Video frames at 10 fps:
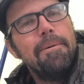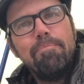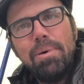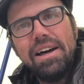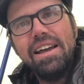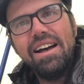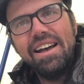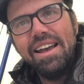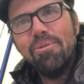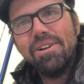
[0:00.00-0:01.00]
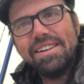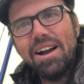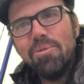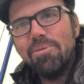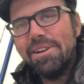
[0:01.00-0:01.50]
But it worked
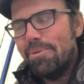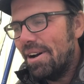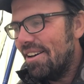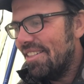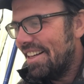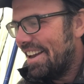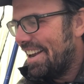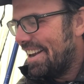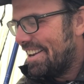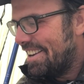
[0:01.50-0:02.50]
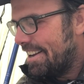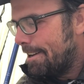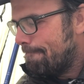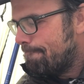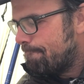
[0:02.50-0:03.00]
out pretty well,
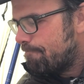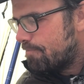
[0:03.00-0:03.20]
and